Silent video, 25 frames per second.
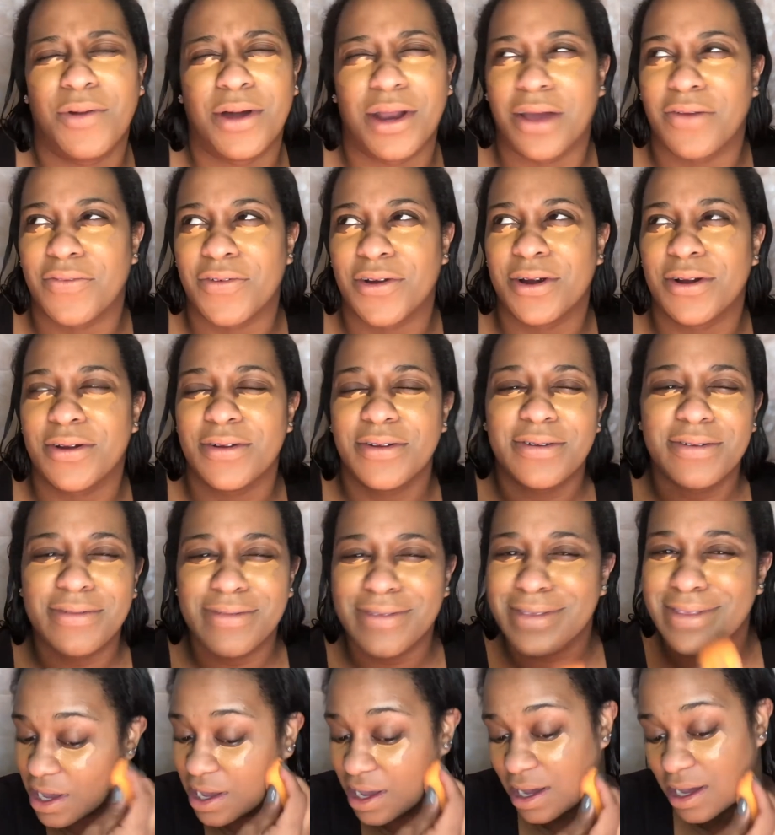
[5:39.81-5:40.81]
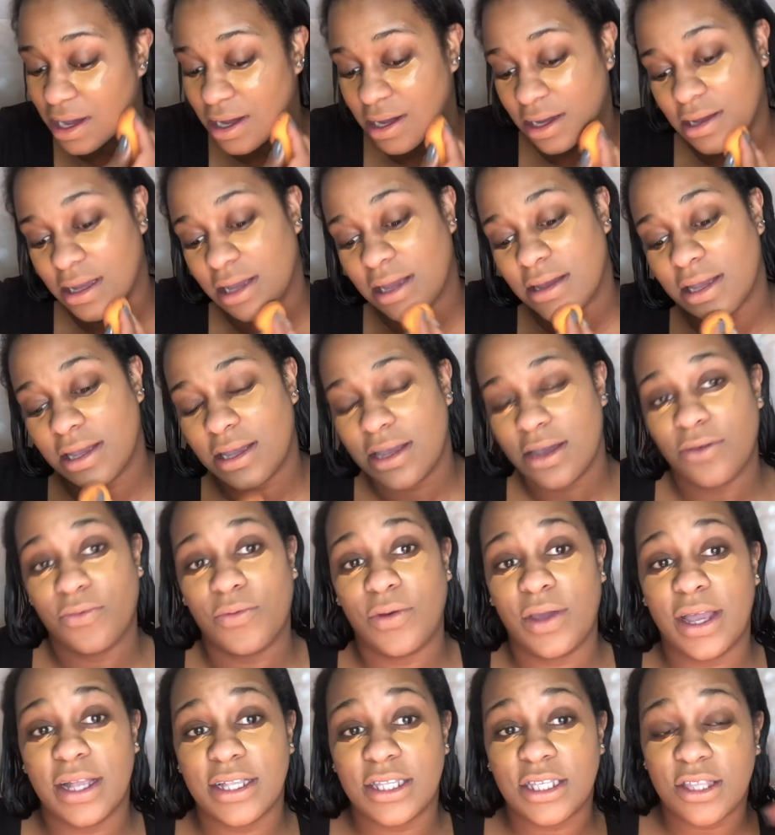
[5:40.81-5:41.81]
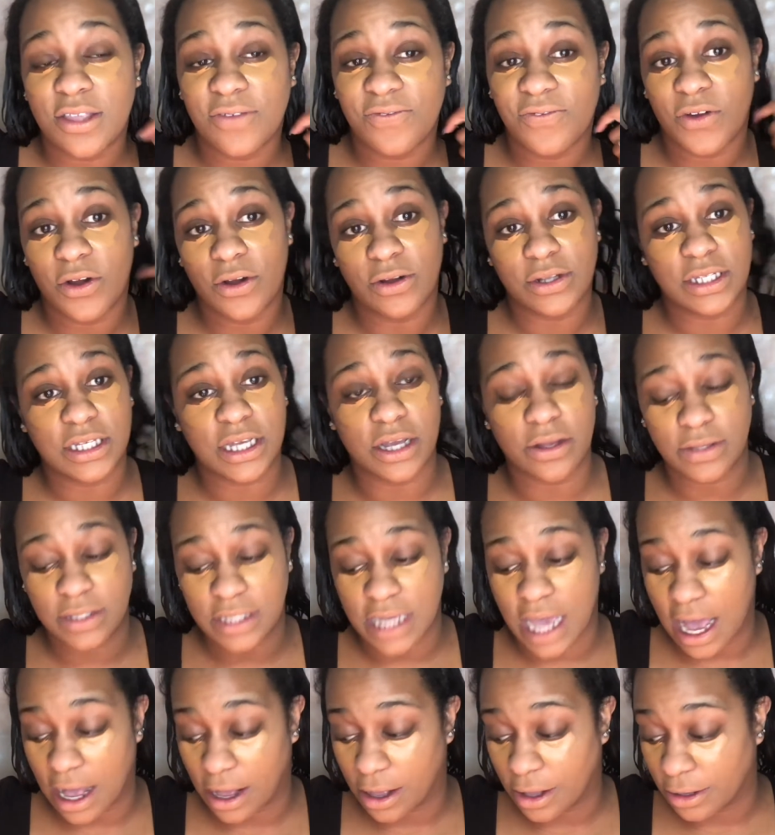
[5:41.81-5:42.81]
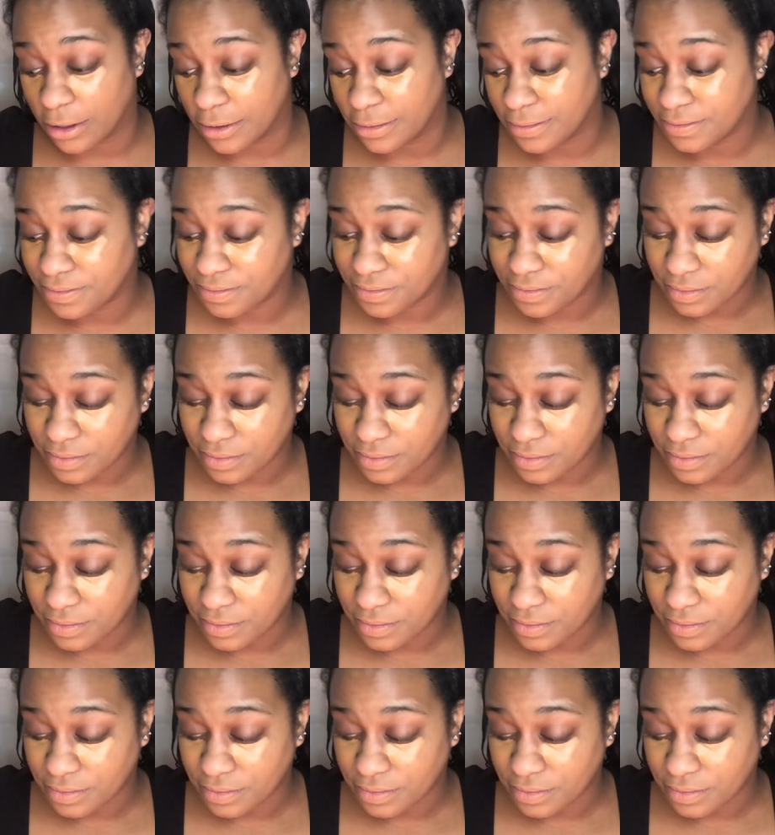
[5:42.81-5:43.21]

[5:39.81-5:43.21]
whatever yeah we get to the first hotel